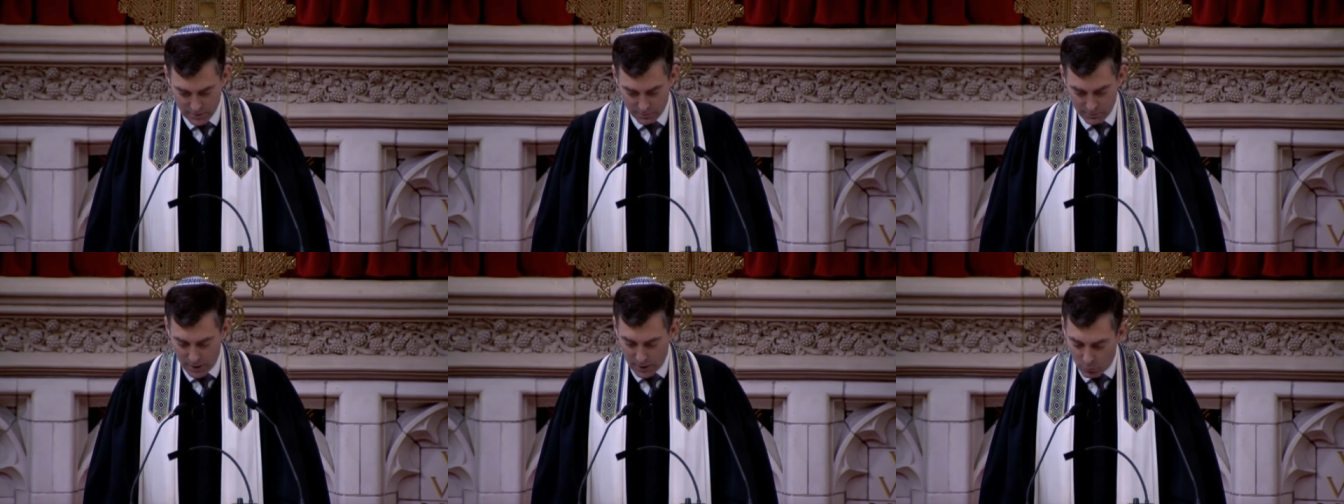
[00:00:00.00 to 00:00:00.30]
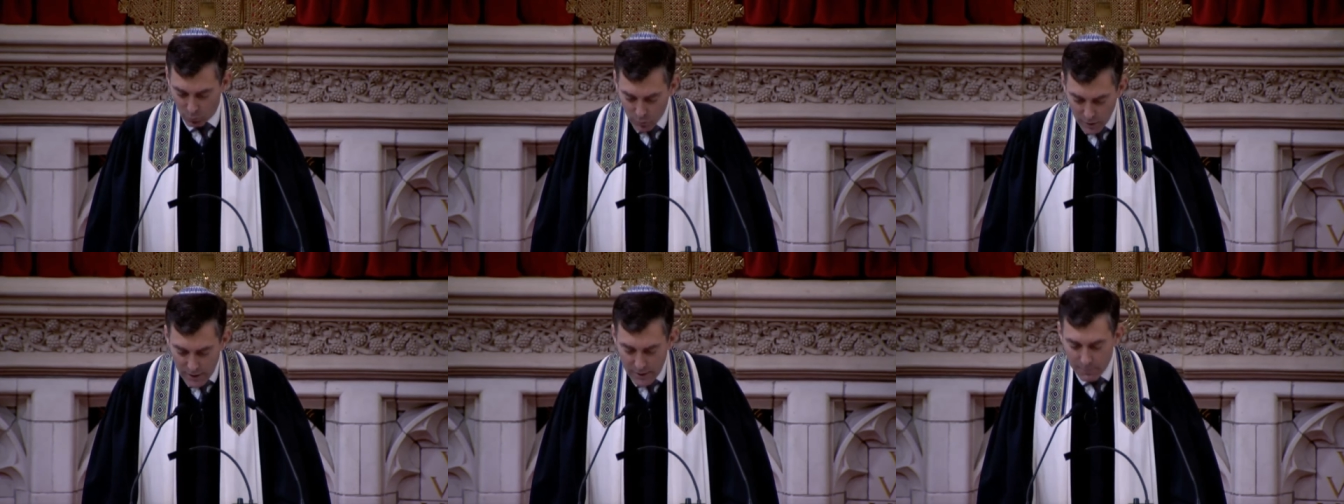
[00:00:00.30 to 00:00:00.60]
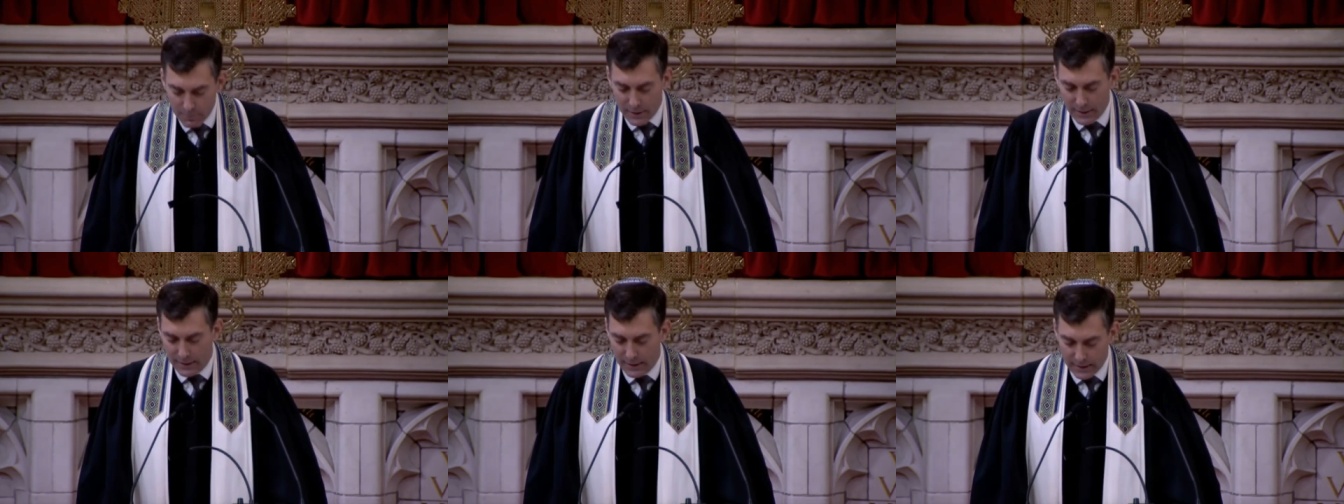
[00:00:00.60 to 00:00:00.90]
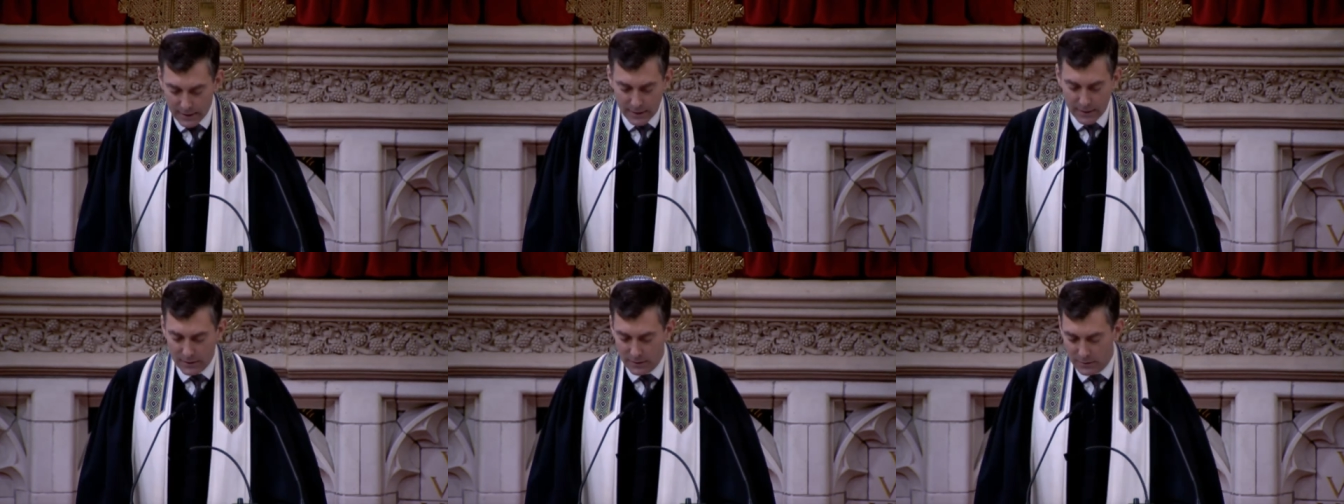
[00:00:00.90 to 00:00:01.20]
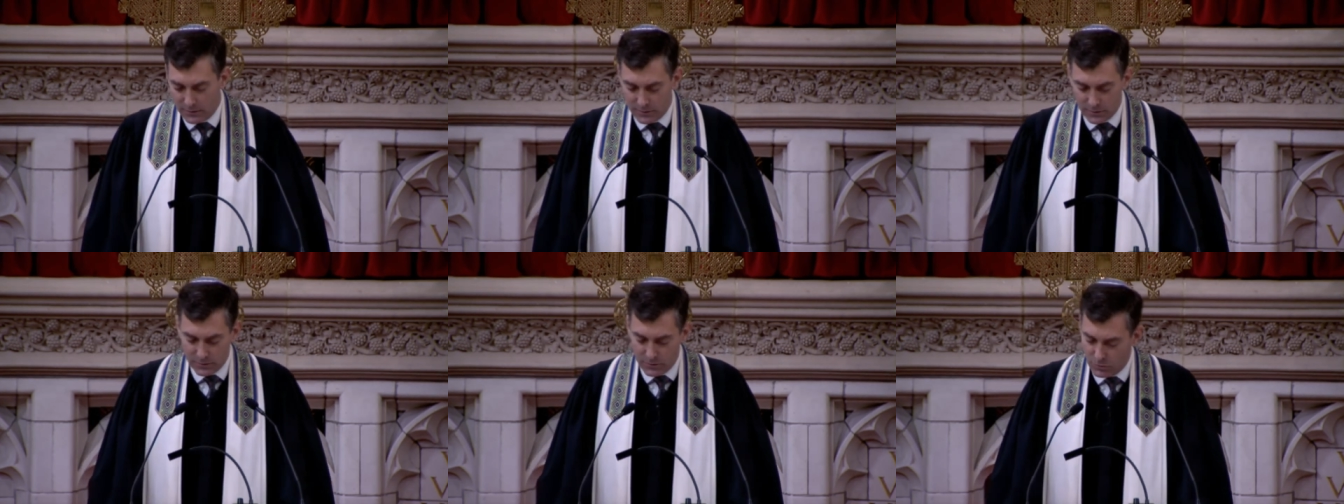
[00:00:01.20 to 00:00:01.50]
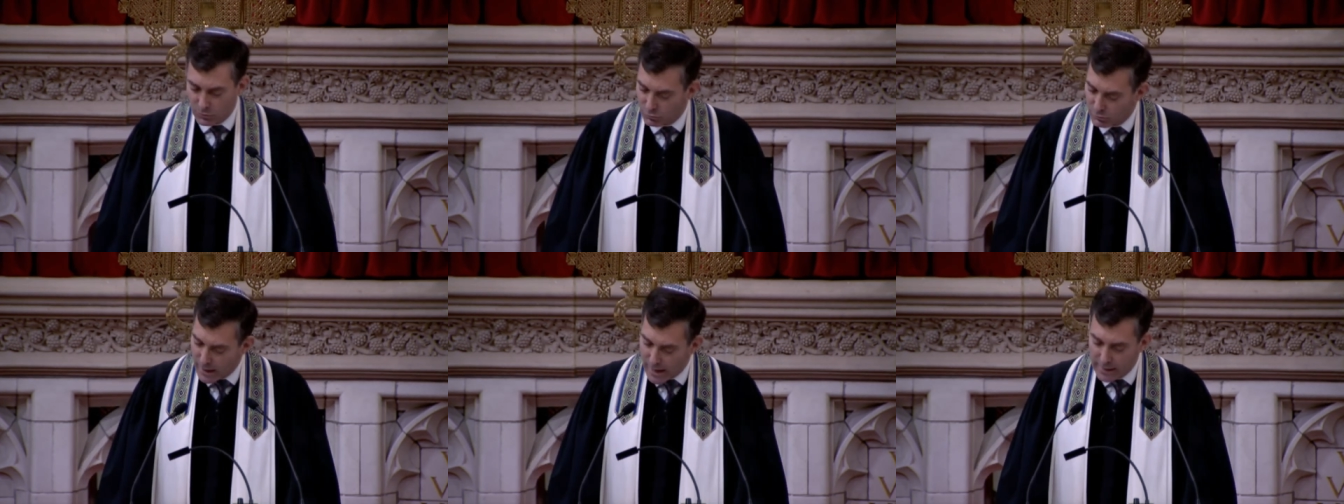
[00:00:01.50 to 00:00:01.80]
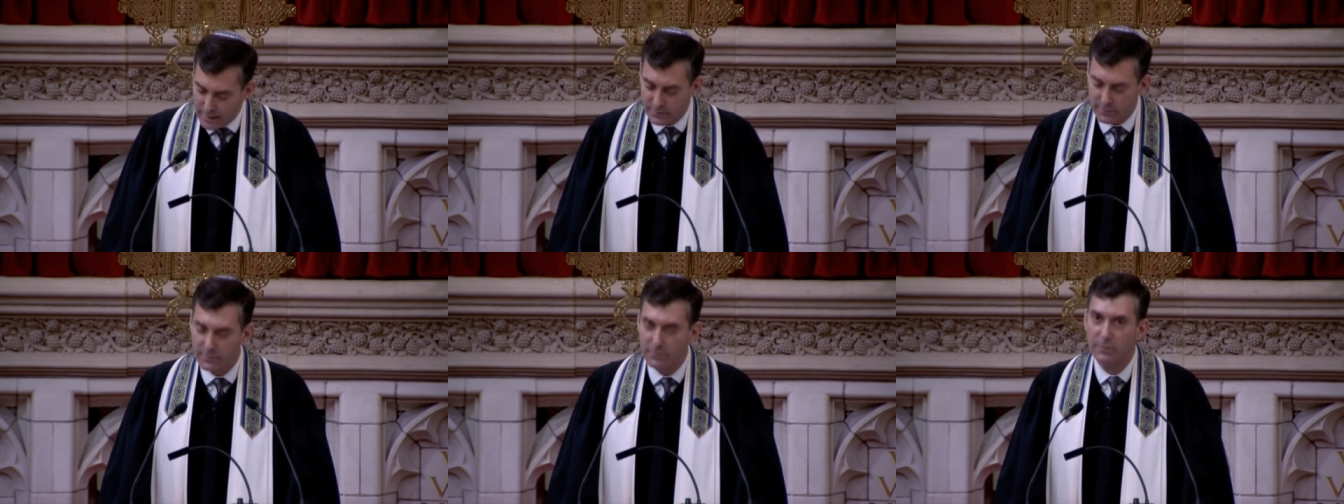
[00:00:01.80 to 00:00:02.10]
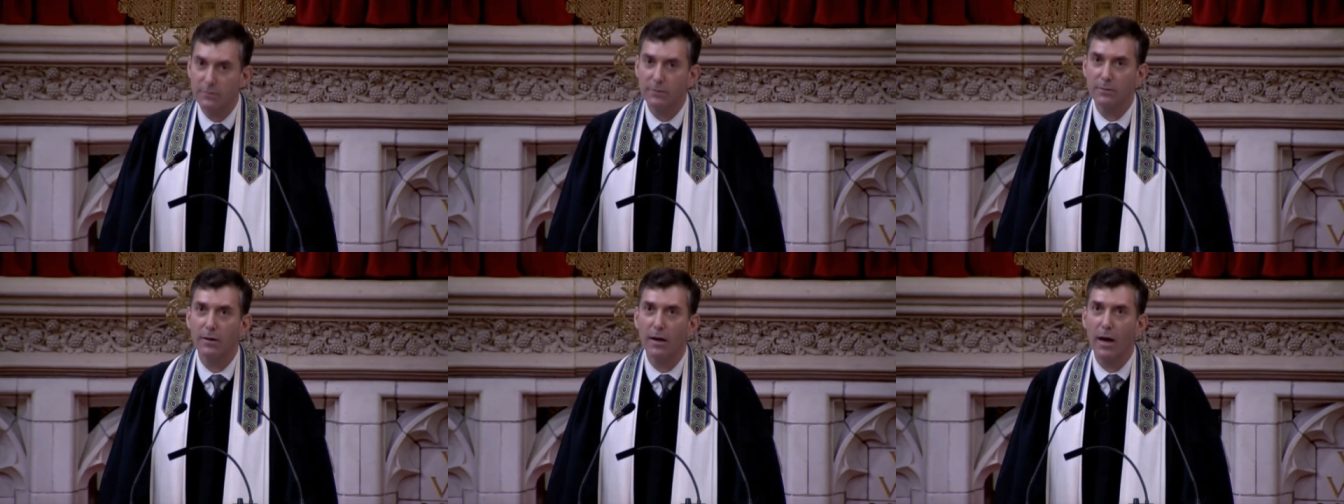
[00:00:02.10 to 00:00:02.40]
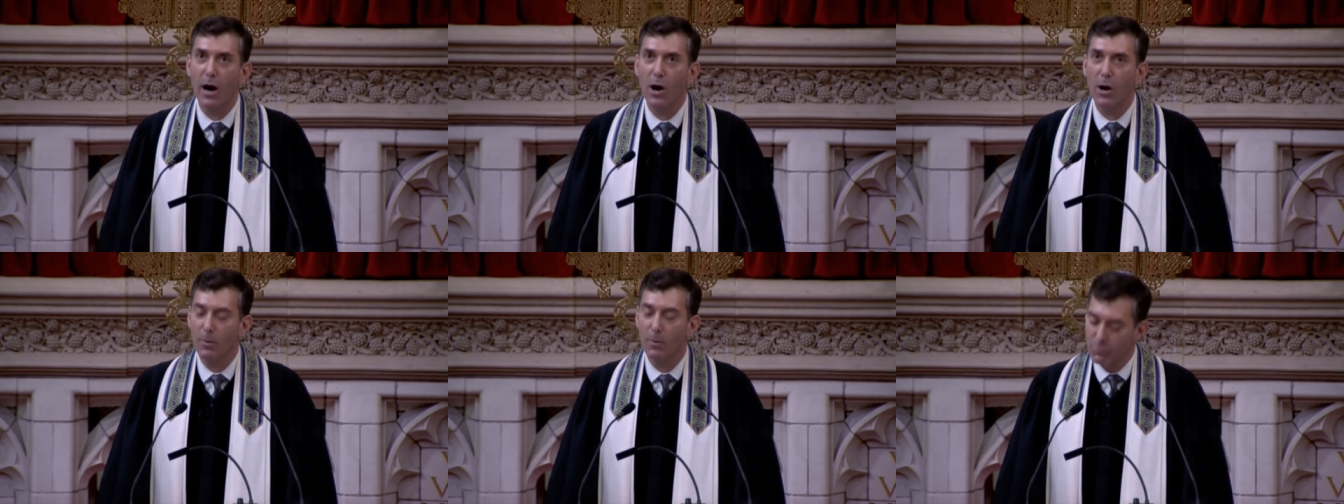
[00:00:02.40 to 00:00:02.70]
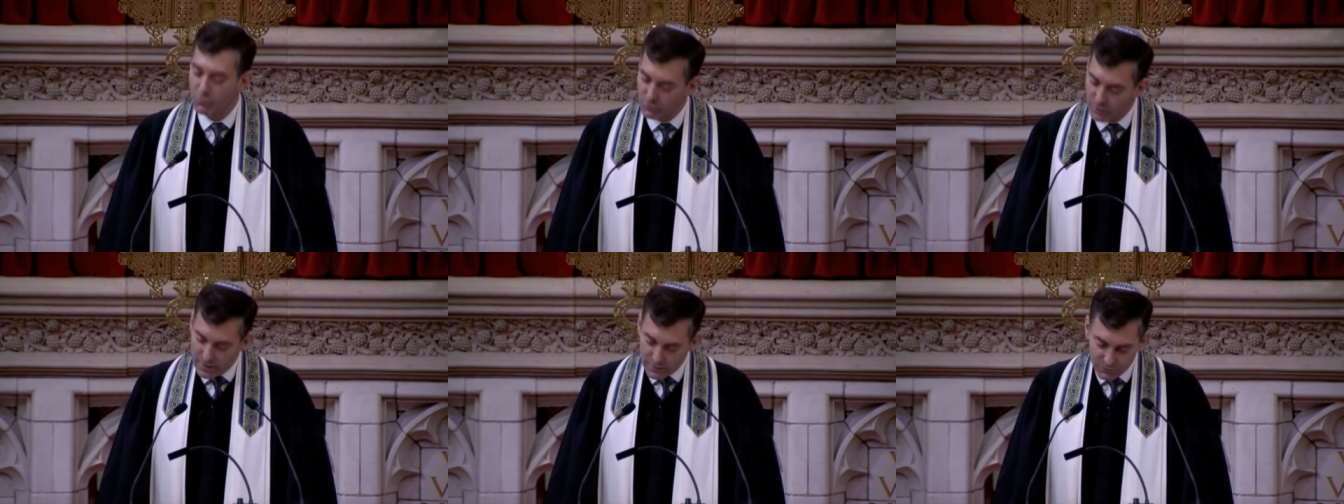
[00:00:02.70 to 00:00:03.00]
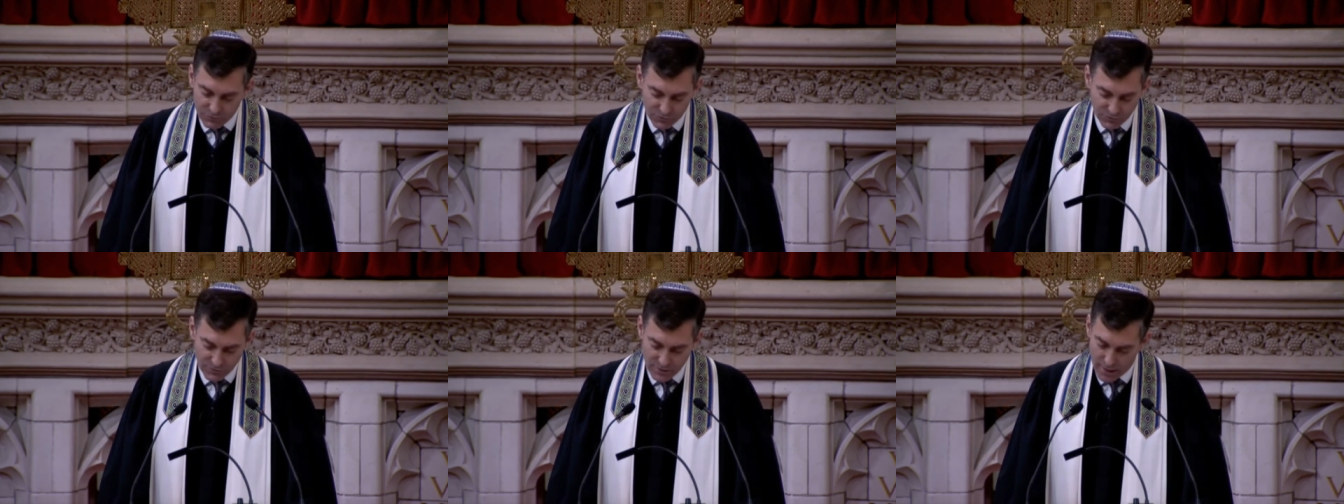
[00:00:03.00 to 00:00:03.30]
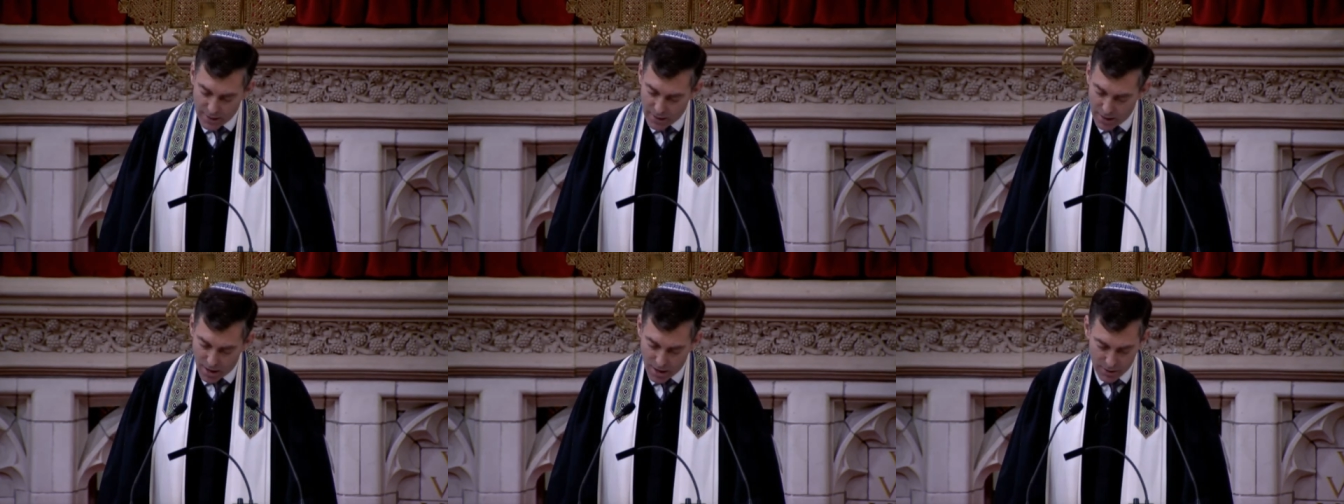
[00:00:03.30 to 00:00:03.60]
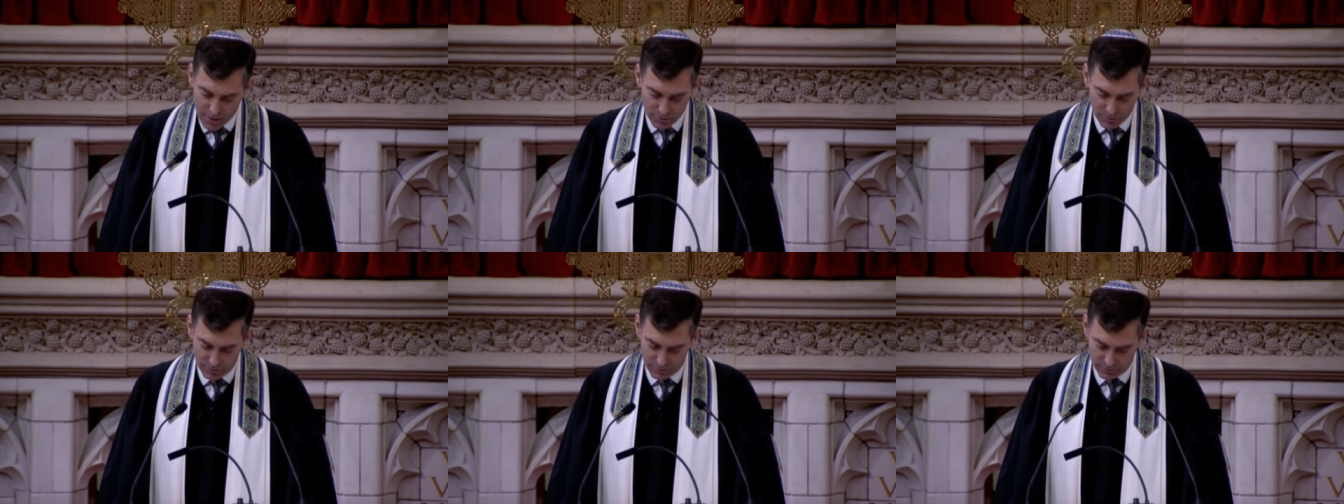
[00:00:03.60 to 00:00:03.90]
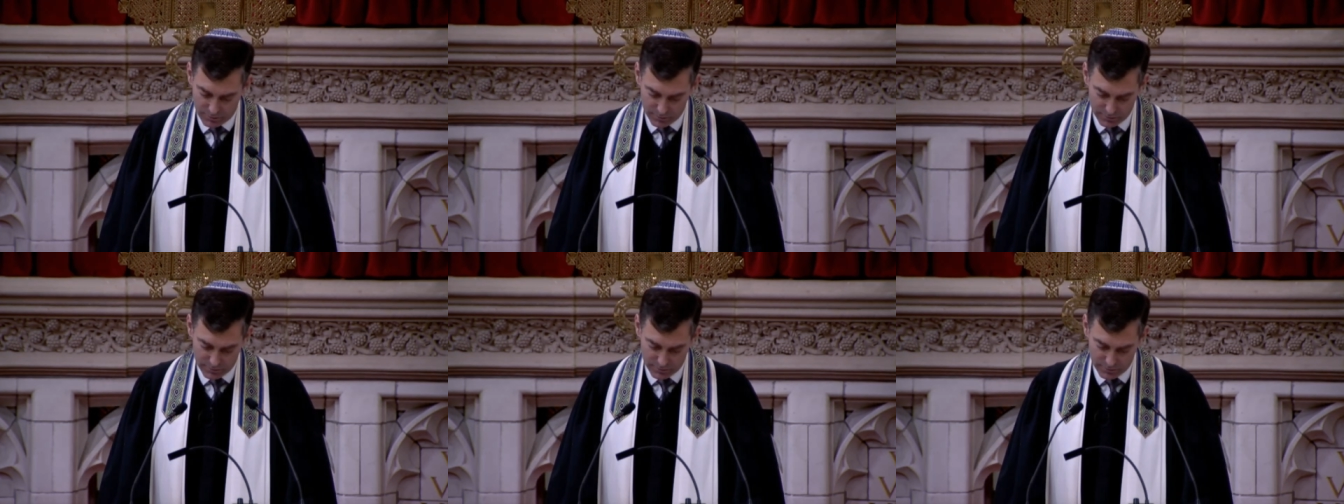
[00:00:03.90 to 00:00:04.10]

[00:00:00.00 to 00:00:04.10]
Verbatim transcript: May we begin to direct our brief stay on earth